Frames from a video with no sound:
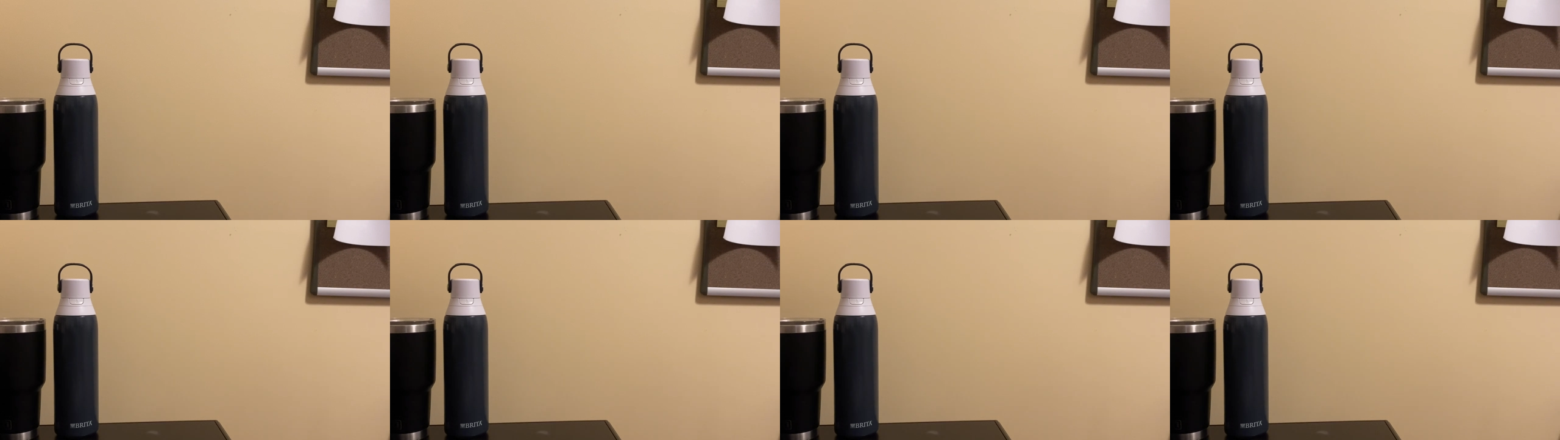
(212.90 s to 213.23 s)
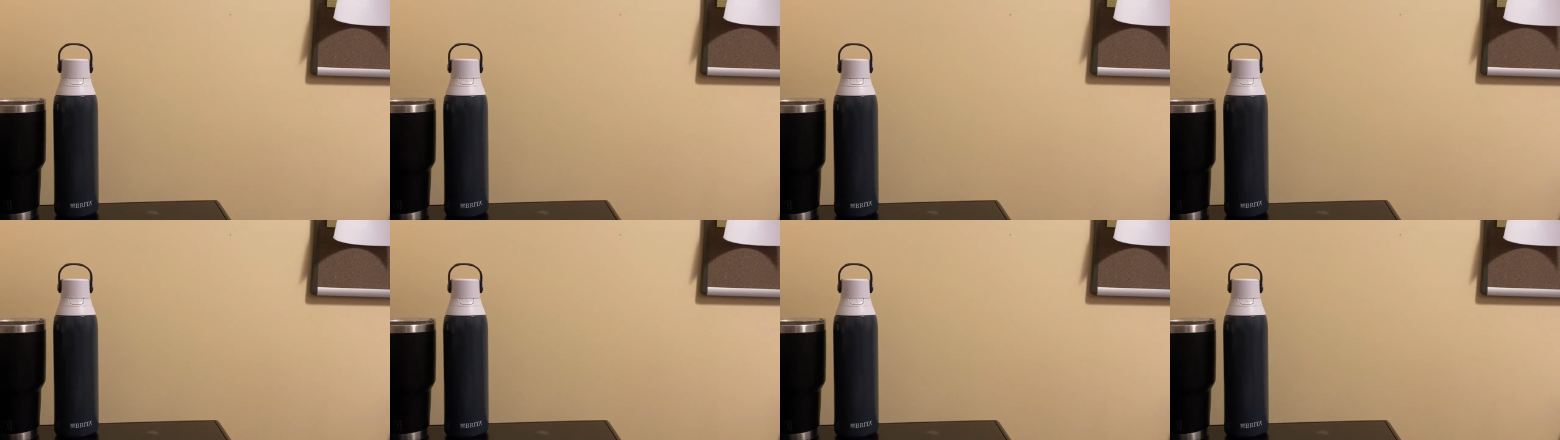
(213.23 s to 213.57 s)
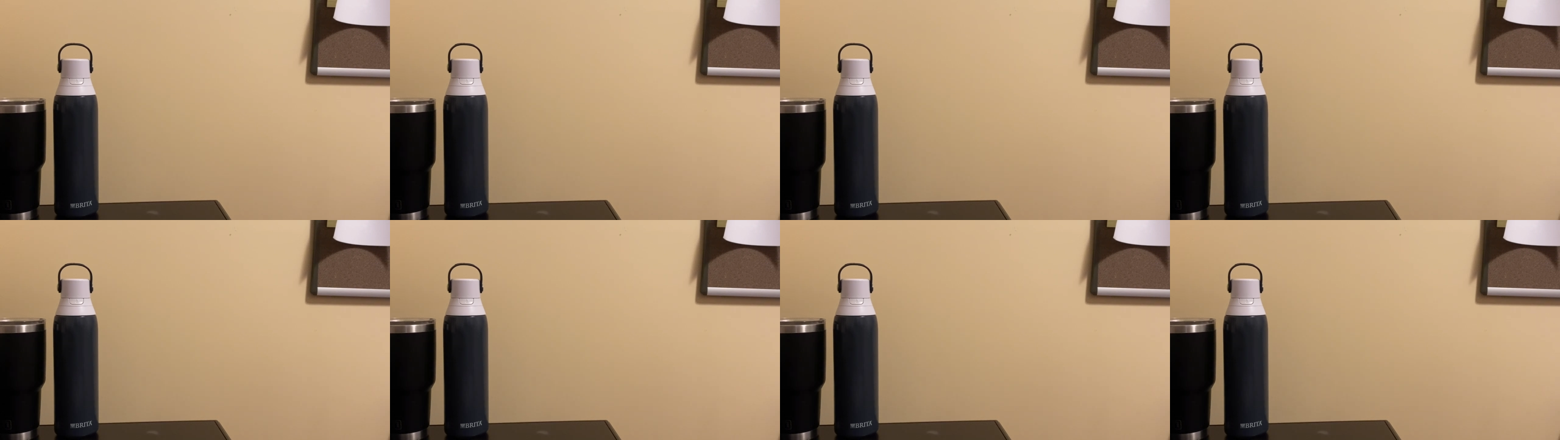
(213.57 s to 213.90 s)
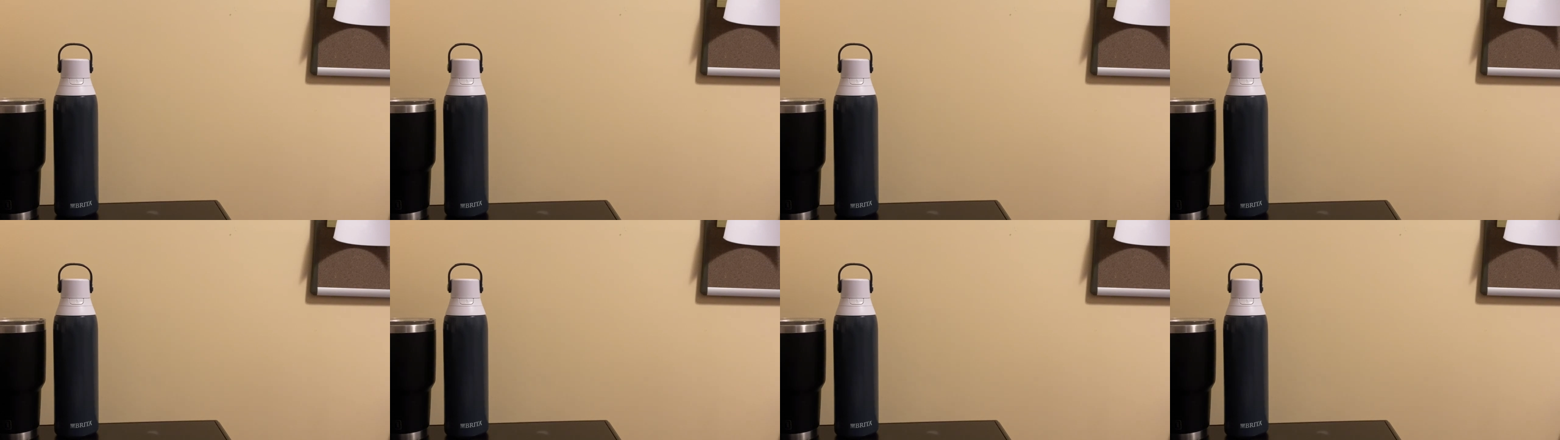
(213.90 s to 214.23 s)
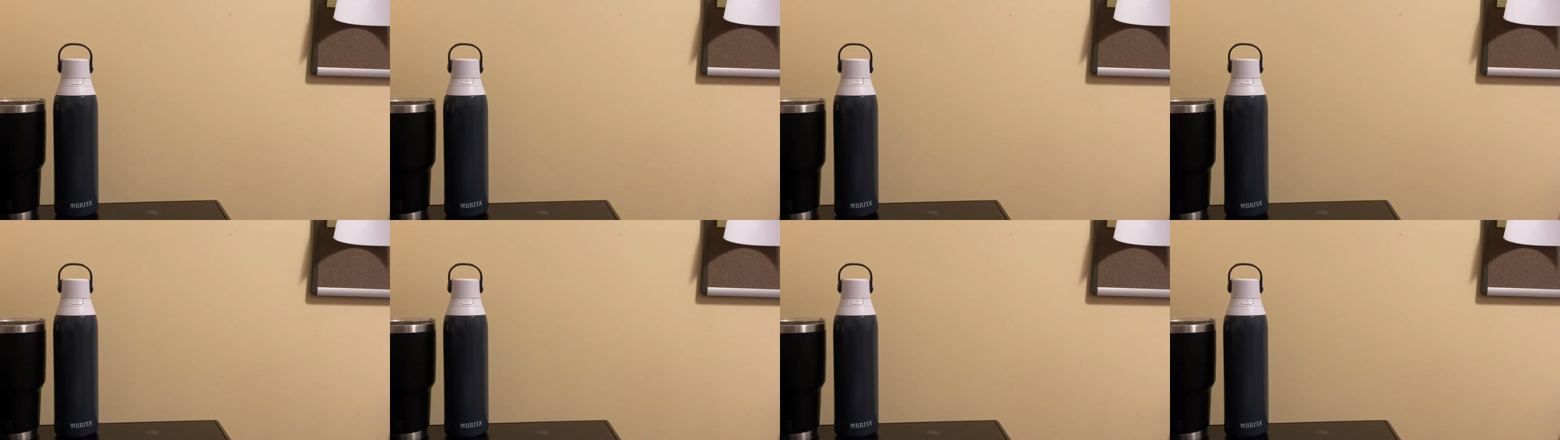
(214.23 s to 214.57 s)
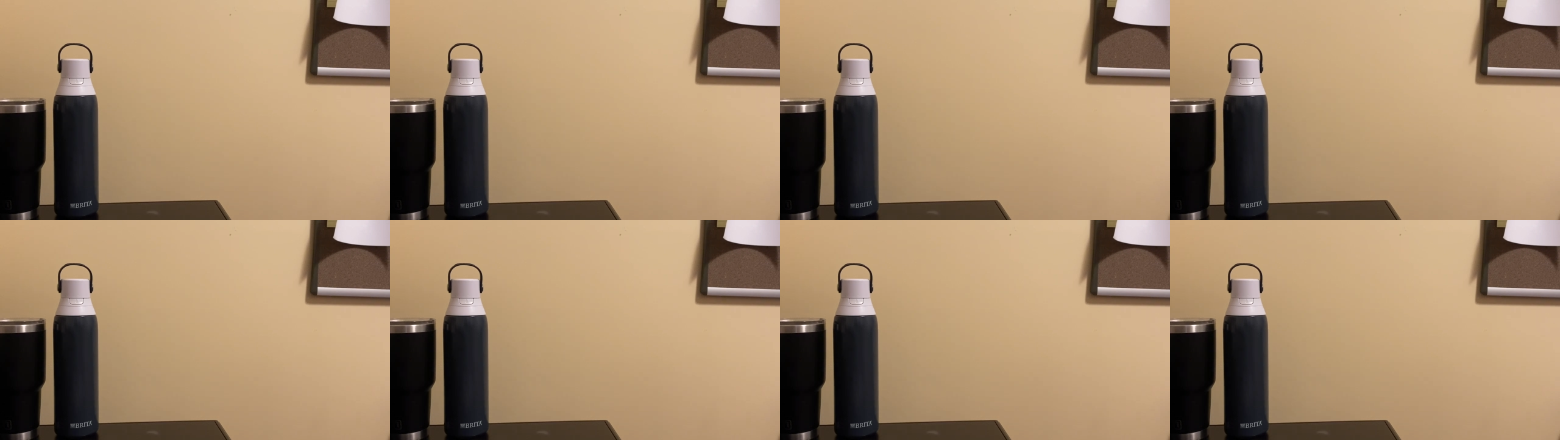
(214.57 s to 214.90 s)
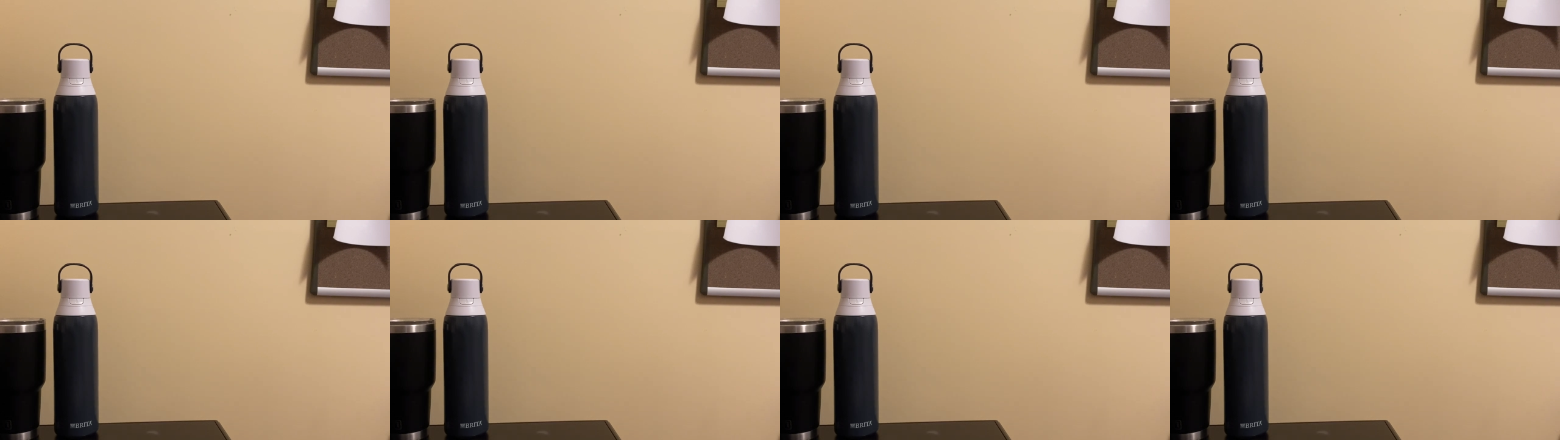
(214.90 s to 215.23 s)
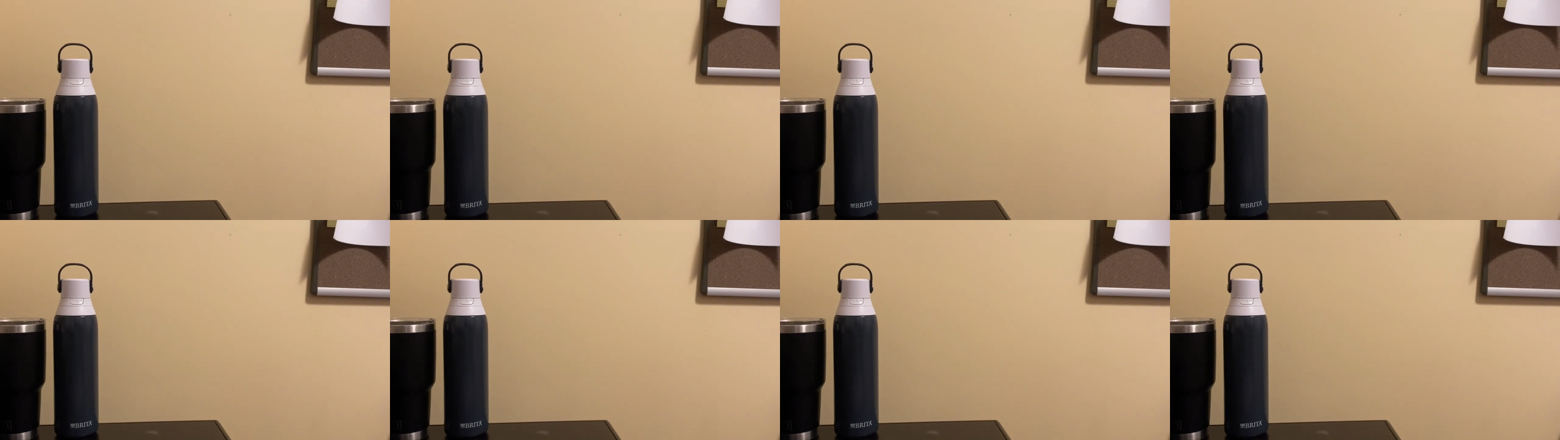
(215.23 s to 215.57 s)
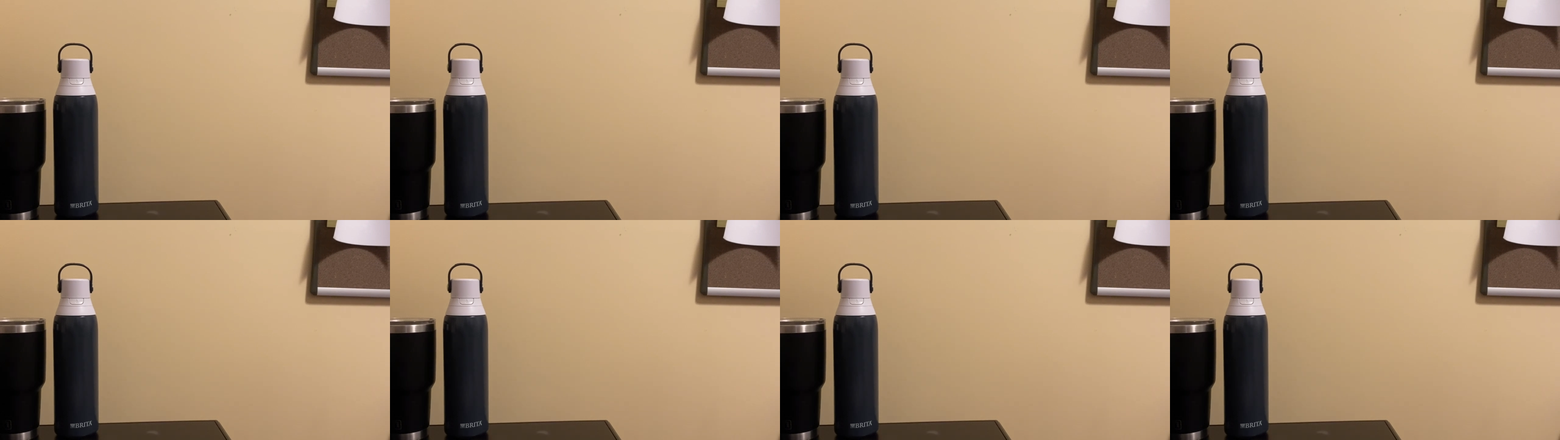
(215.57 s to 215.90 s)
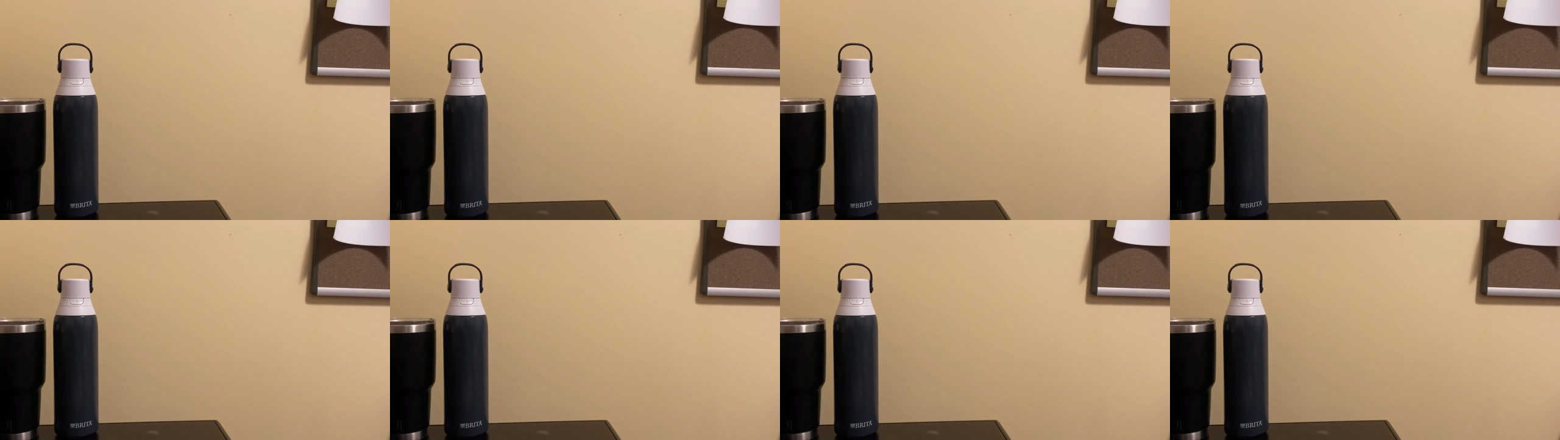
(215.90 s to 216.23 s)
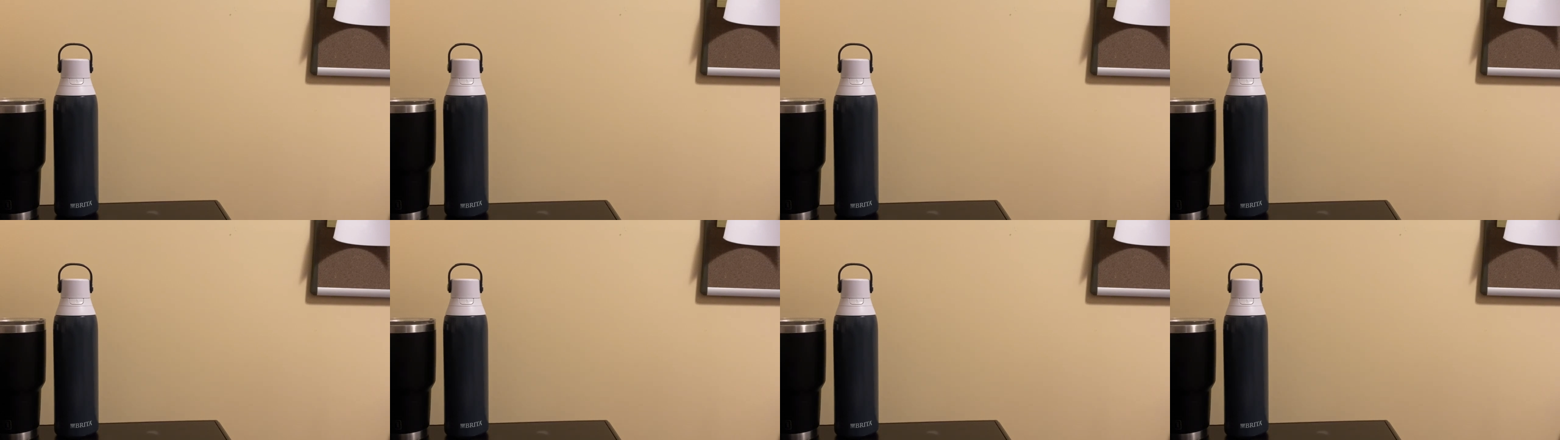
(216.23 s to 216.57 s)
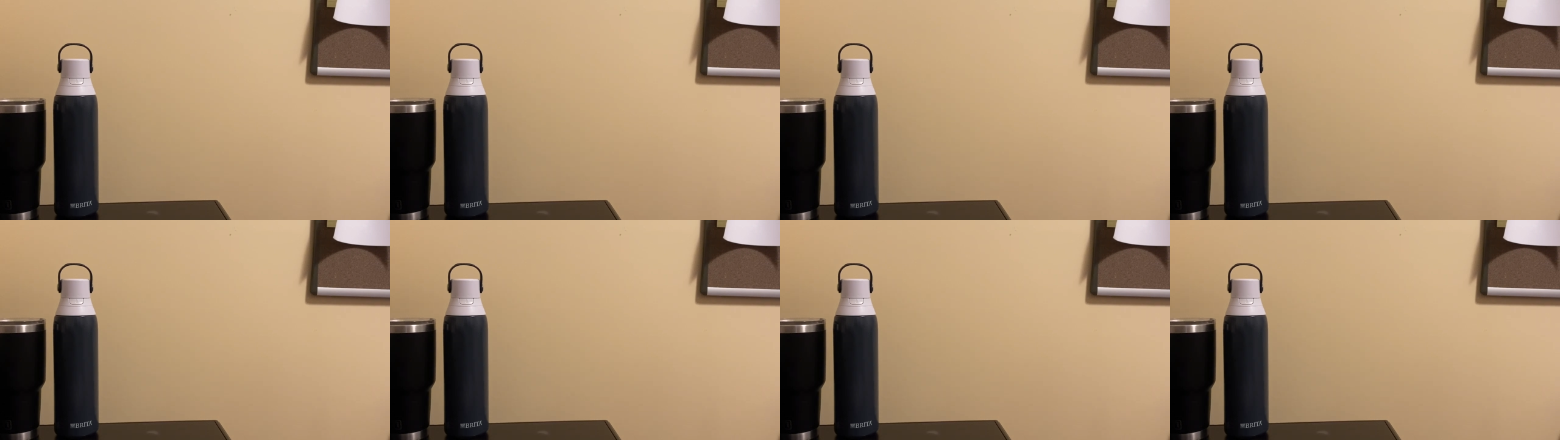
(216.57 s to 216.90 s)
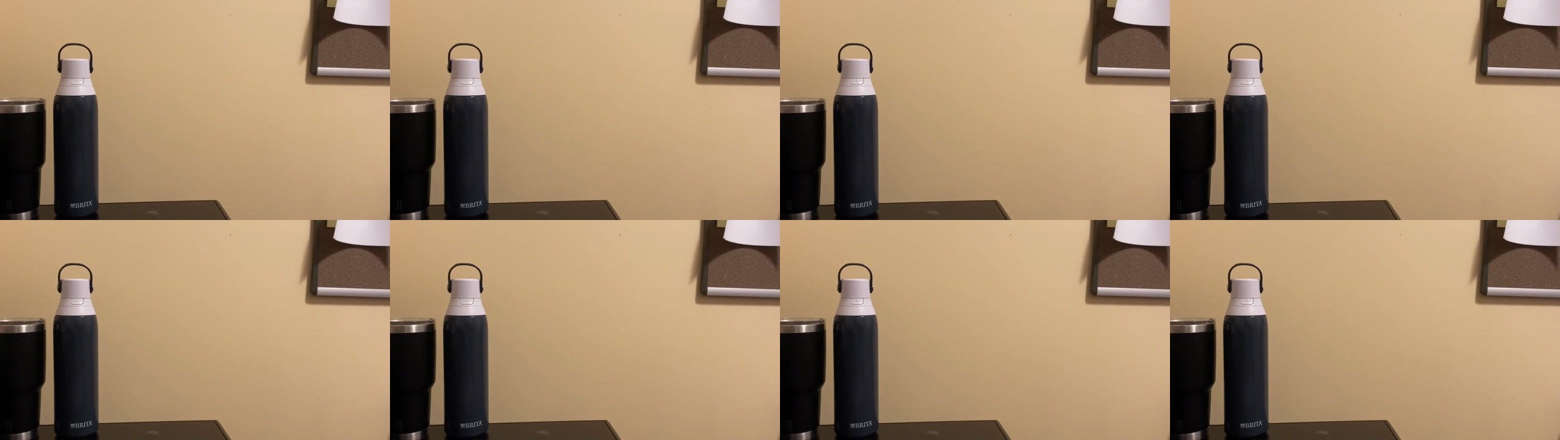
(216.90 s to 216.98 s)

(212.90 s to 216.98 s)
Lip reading: No face is visible, so there are no lips to read.